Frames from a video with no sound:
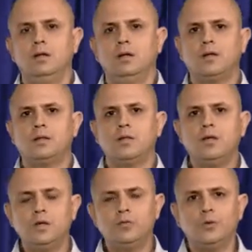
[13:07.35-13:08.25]
I'd like to
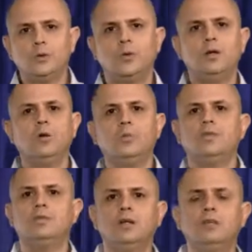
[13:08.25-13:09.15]
thank you for joining our
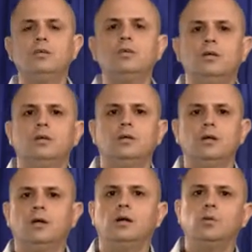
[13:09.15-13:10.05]
presentation.
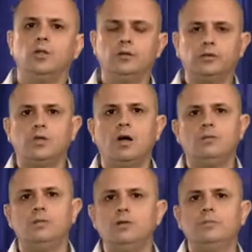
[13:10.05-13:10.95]
We'd love to
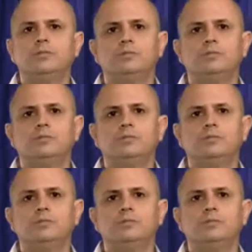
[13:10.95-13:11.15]
talk to you.